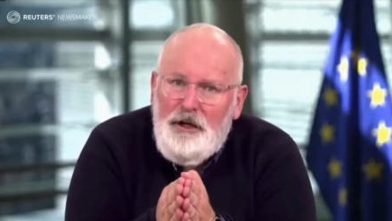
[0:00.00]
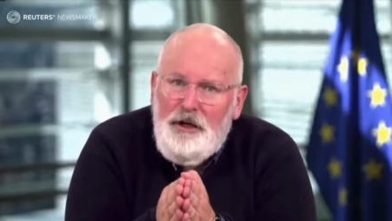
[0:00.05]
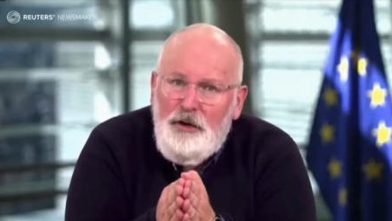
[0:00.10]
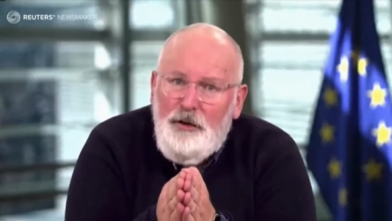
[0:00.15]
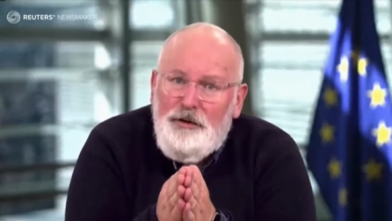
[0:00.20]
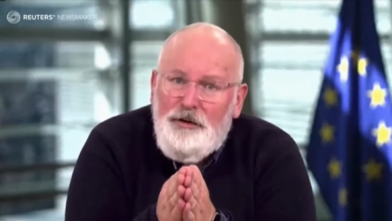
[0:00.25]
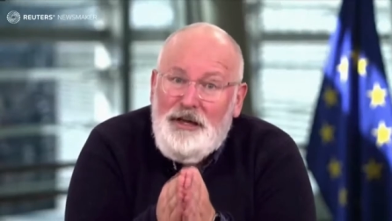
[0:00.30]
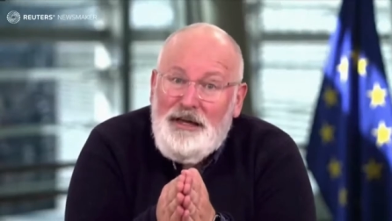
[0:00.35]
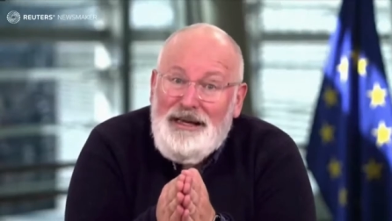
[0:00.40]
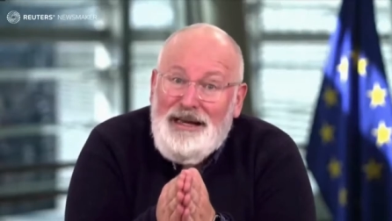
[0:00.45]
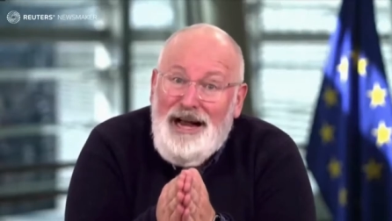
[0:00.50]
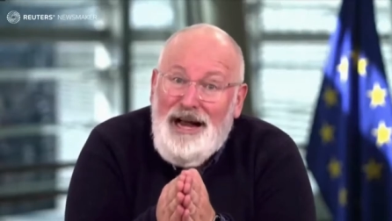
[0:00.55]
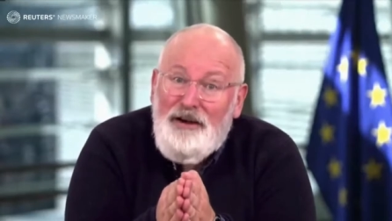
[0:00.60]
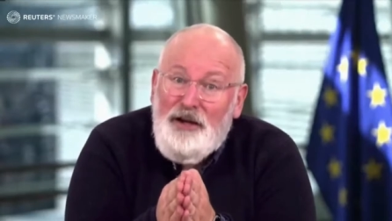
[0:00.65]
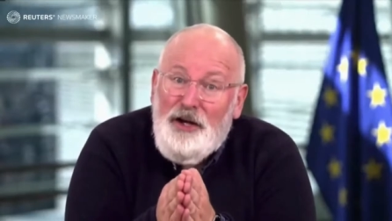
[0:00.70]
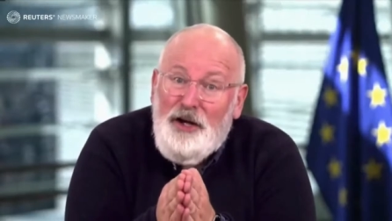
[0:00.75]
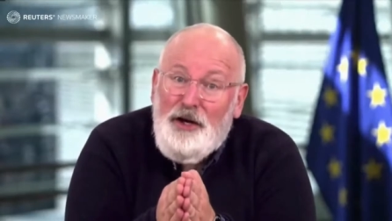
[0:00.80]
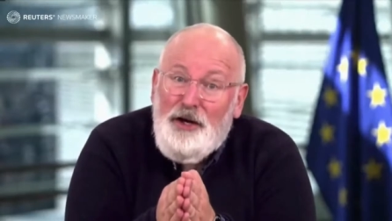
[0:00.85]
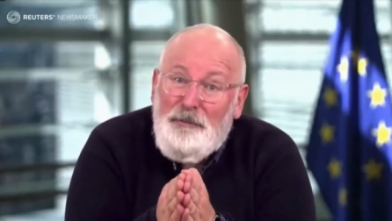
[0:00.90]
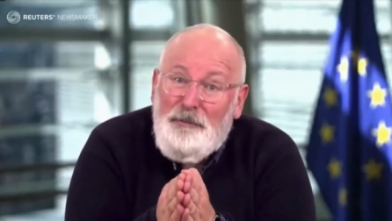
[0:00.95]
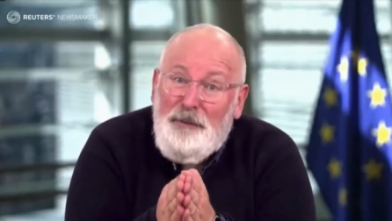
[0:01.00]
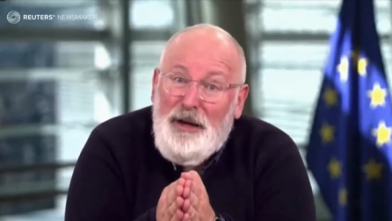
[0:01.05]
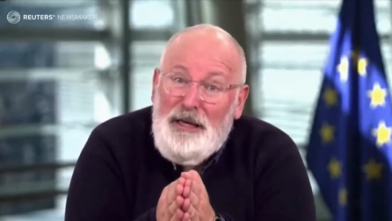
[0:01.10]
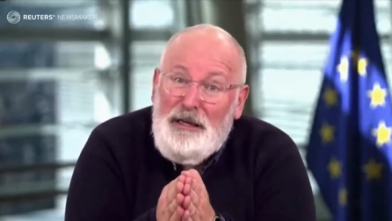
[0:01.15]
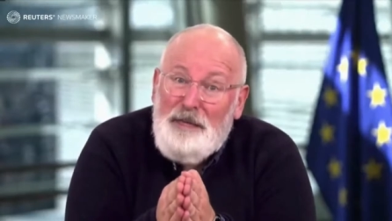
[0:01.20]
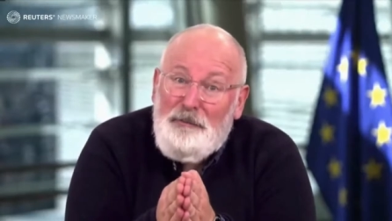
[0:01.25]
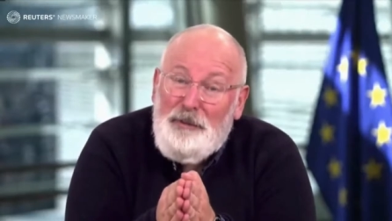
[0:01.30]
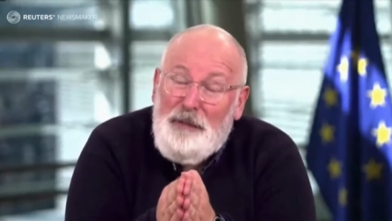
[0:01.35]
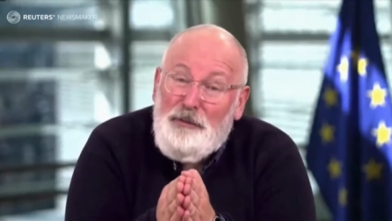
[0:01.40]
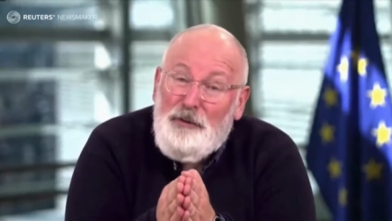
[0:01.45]
You're thinking how you're going to pay
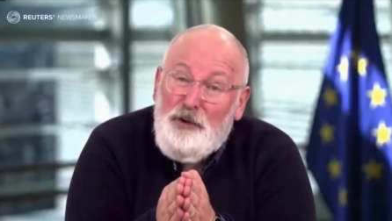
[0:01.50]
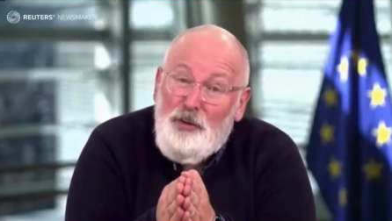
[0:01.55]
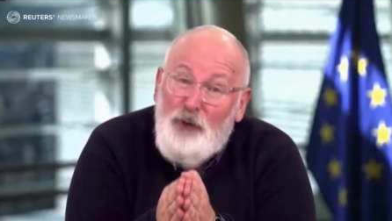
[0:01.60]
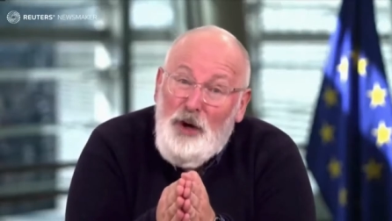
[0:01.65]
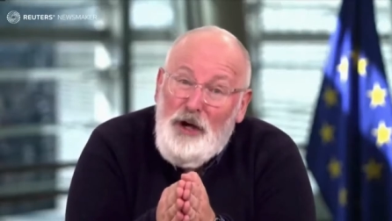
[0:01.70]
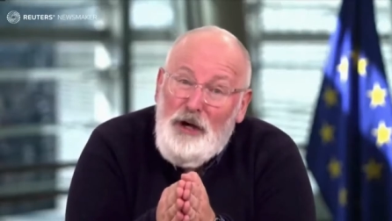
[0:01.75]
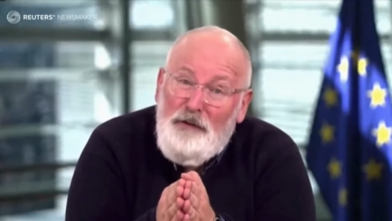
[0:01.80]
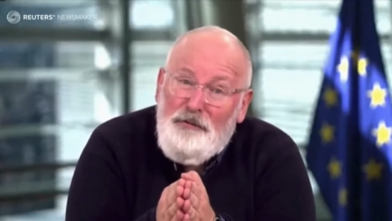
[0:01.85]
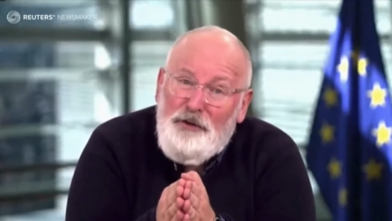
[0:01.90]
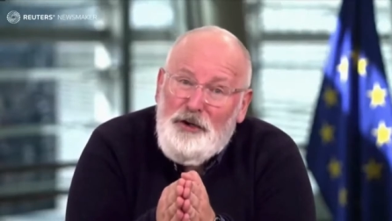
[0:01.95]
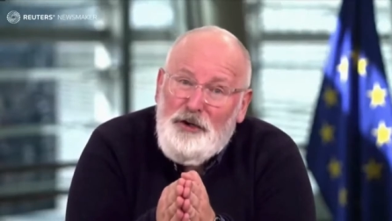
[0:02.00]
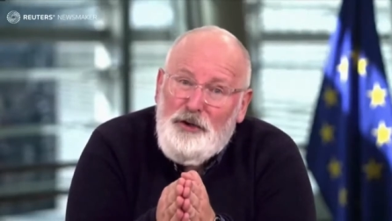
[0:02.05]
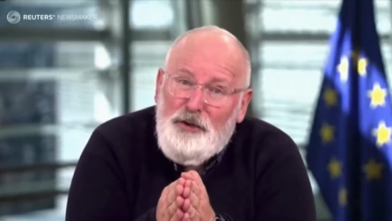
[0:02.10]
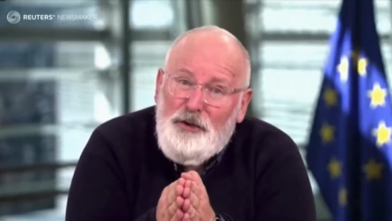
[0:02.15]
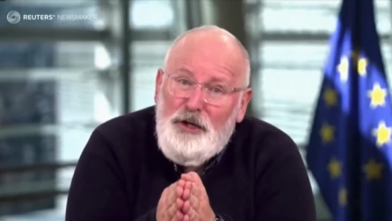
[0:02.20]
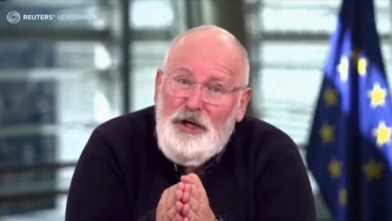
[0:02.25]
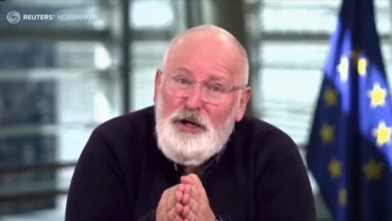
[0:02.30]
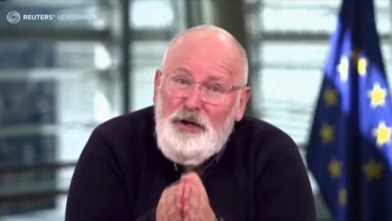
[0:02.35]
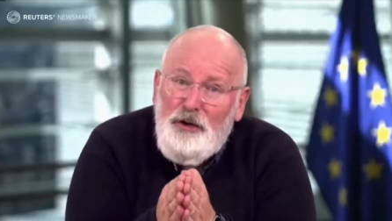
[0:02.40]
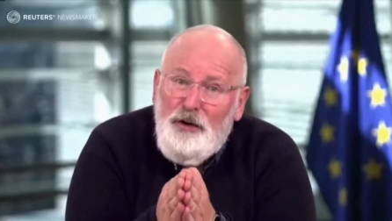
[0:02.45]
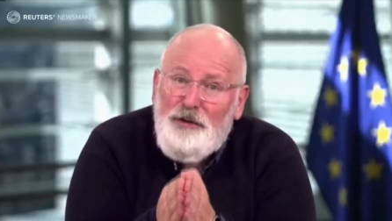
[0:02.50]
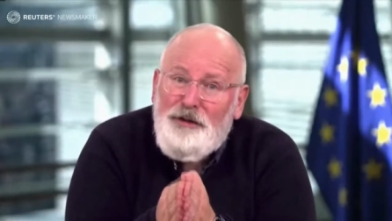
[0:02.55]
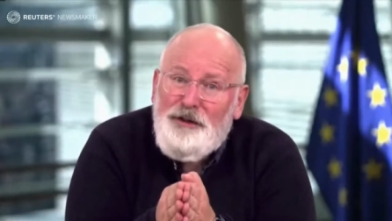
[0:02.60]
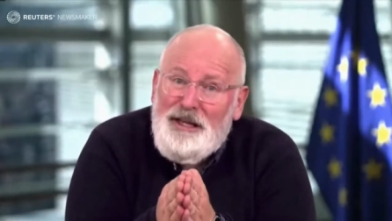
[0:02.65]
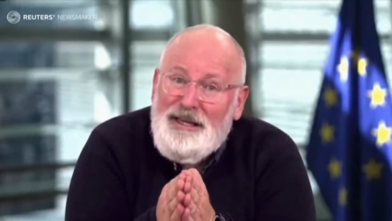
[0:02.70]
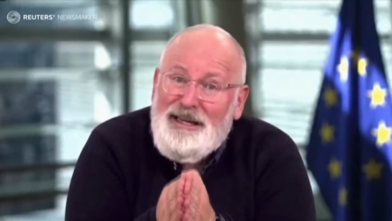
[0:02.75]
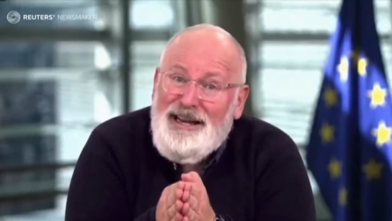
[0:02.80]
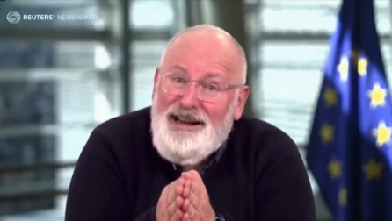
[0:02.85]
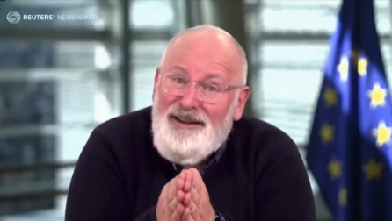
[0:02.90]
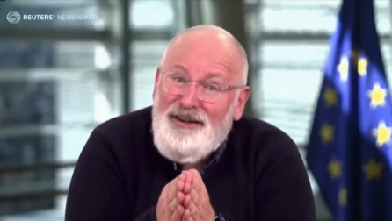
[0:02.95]
the people who work for you. You're
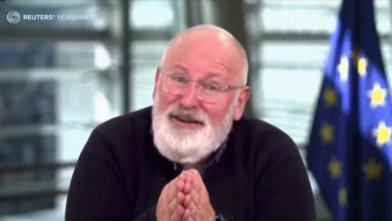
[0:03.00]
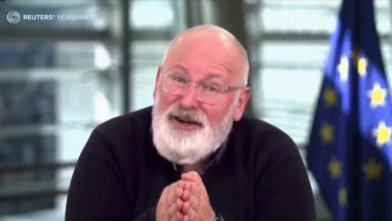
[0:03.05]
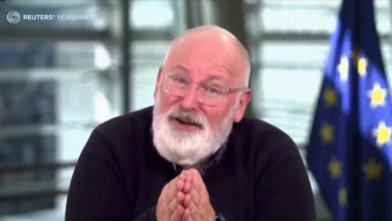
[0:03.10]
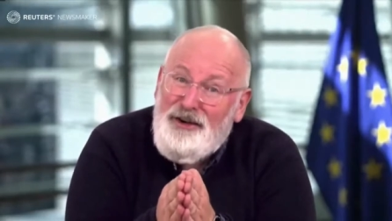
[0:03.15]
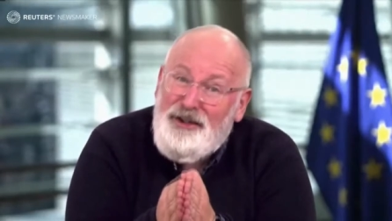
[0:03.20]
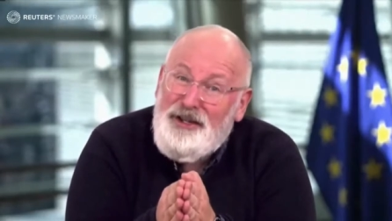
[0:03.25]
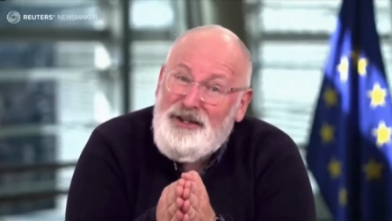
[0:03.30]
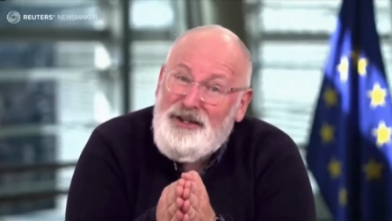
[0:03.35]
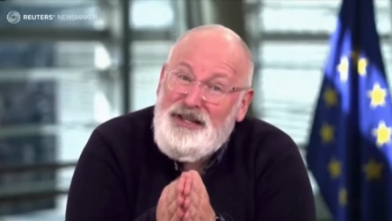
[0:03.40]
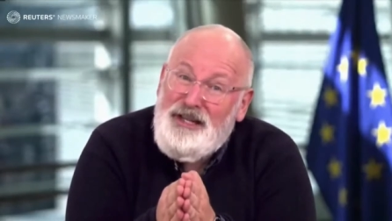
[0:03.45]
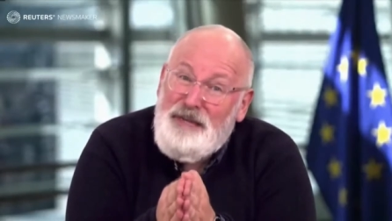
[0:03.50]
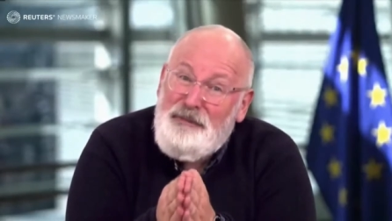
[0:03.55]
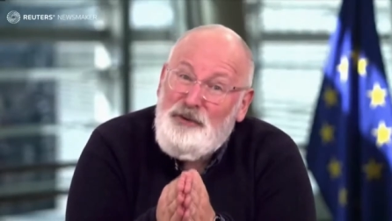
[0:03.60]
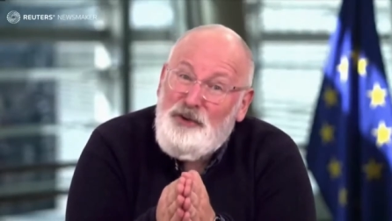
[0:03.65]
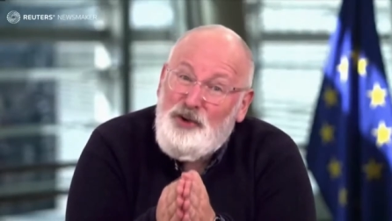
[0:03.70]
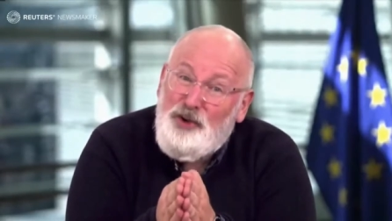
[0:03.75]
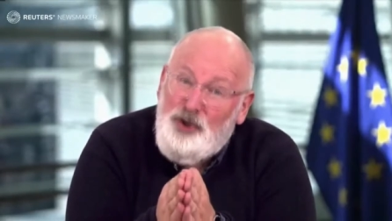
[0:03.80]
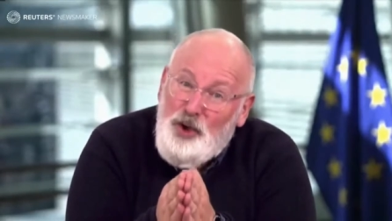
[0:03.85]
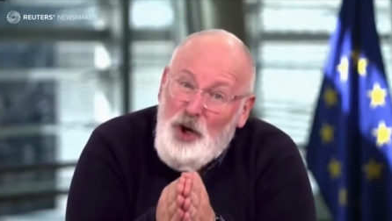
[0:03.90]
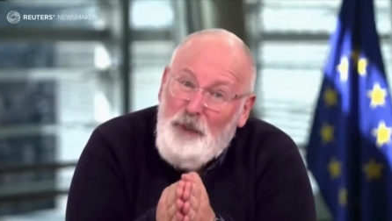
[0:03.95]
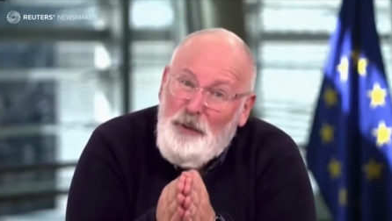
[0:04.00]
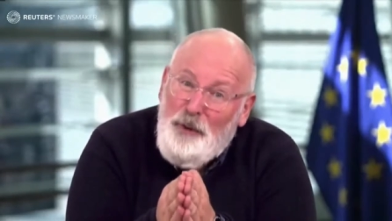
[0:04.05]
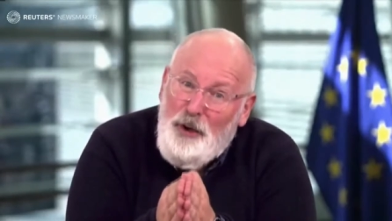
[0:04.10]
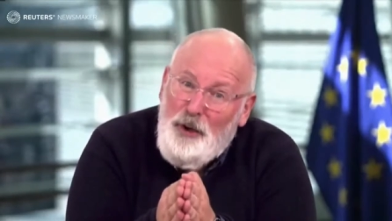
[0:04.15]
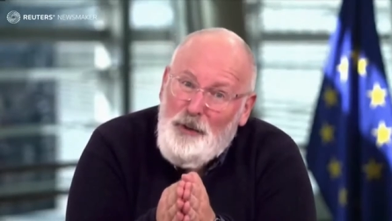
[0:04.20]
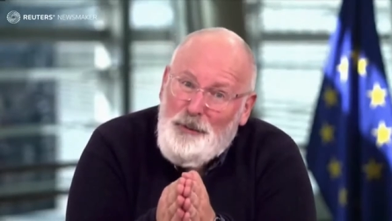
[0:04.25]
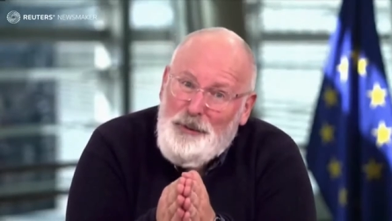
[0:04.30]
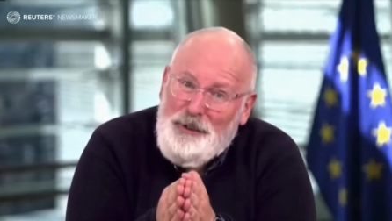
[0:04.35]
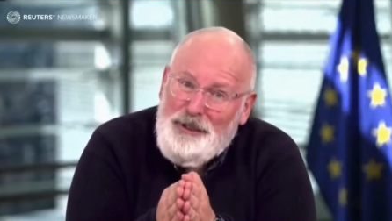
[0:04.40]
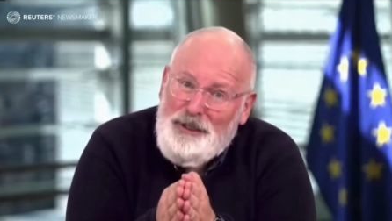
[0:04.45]
thinking how you're going to keep your shop
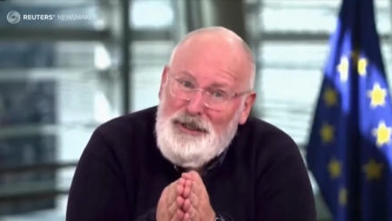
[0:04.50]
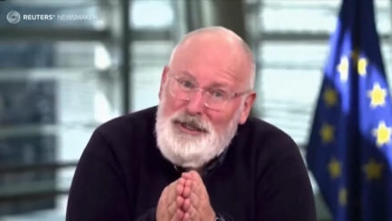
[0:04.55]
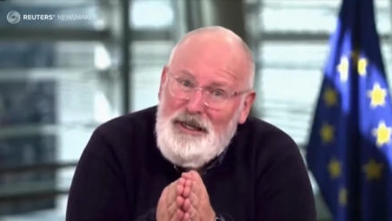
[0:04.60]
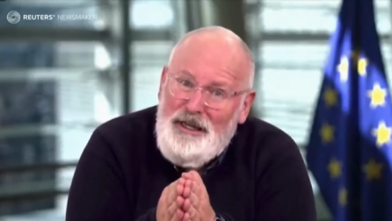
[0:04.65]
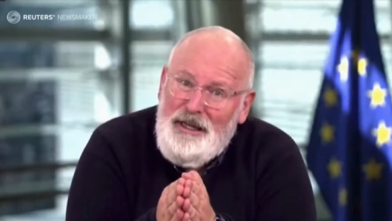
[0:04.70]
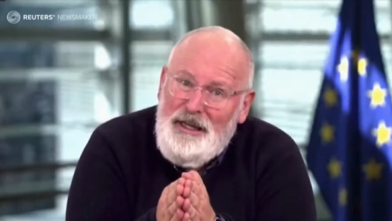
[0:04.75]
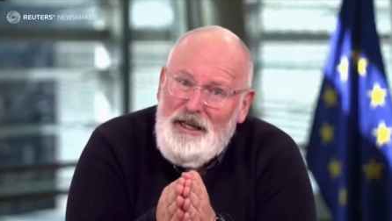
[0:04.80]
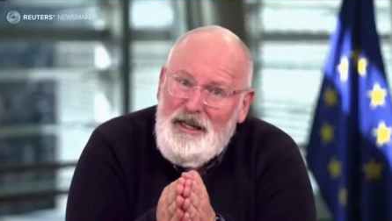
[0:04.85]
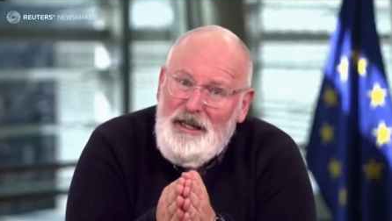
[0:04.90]
open,